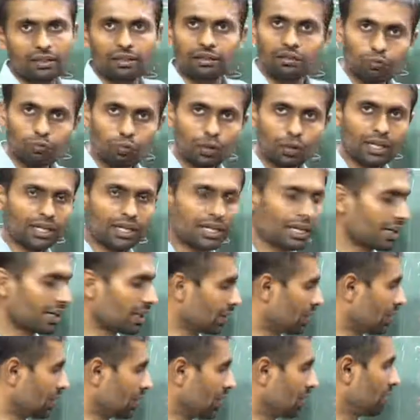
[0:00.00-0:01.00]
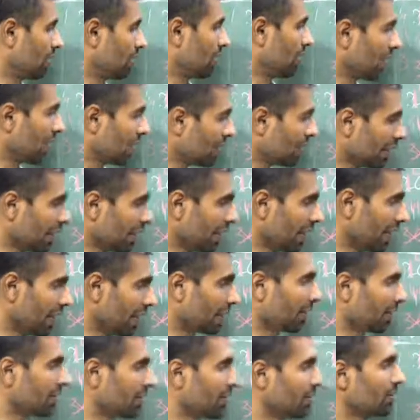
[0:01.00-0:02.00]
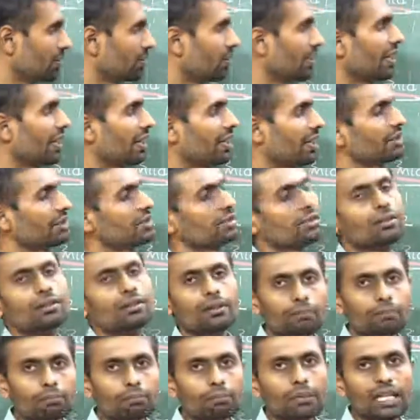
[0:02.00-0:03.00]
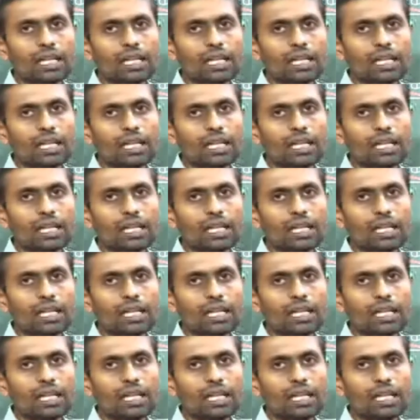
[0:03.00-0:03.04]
by one director and the director directs